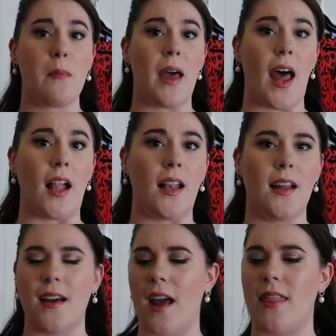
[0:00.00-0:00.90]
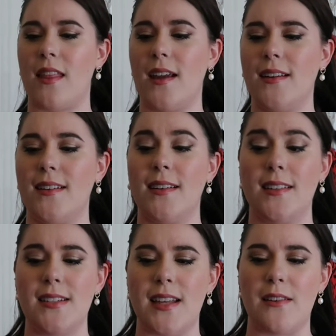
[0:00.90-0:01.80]
Belle, I think
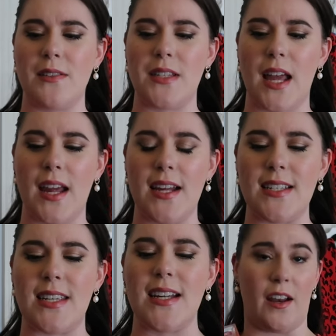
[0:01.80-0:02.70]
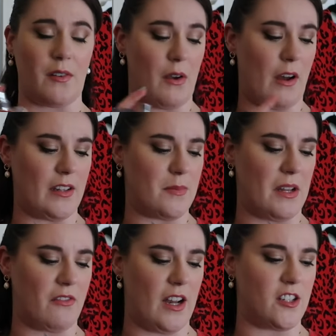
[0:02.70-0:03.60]
is how you say it. I don't know how to
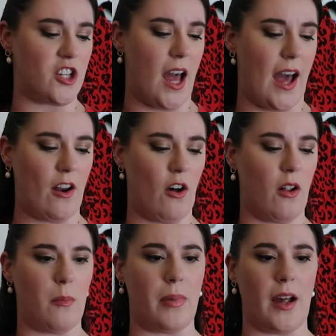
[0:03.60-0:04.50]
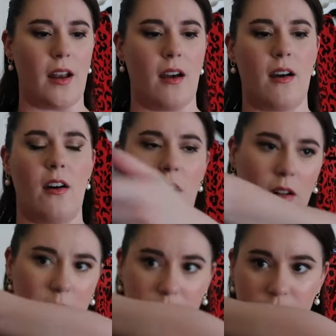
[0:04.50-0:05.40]
speak French at all, but
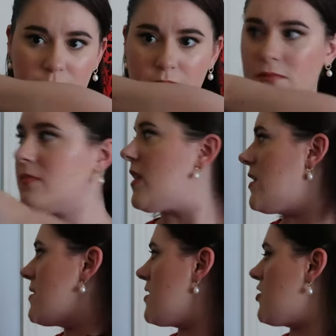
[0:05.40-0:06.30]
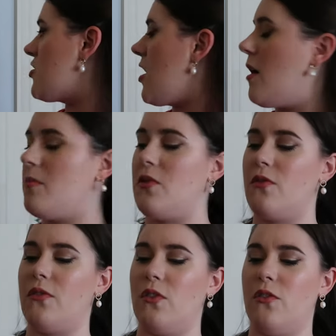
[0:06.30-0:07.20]
oh, it's such a
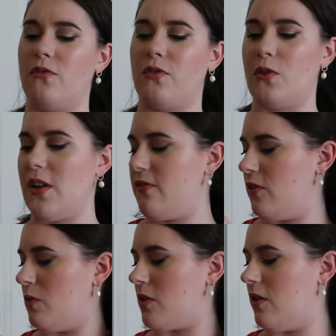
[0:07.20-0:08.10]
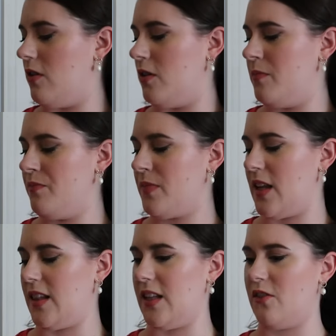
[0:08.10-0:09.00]
beautiful fruity floral,
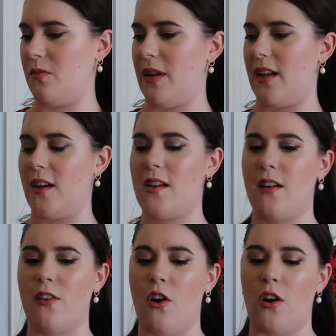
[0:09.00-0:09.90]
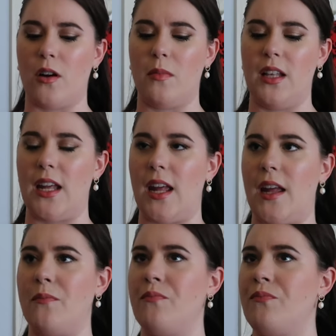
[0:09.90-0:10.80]
little bit
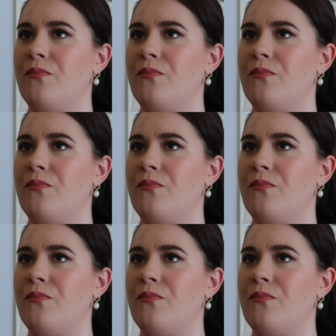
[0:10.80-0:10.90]
caramely.